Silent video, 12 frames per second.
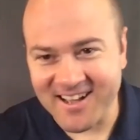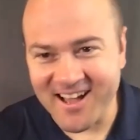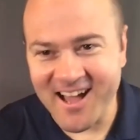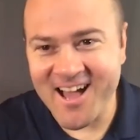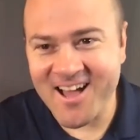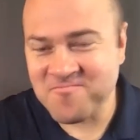
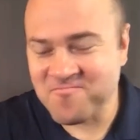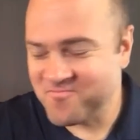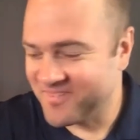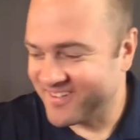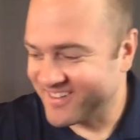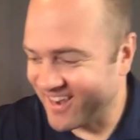Um,
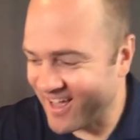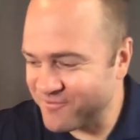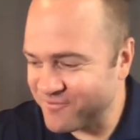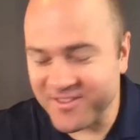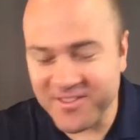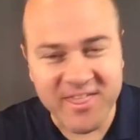
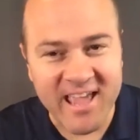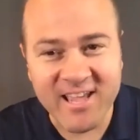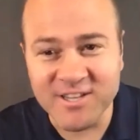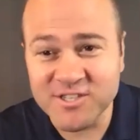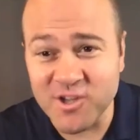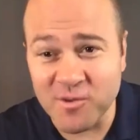Love, thank
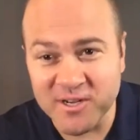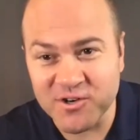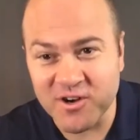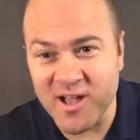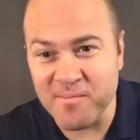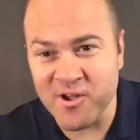you so much
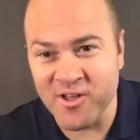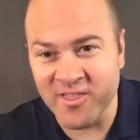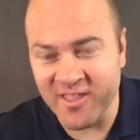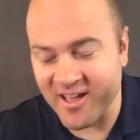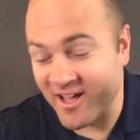for coming on.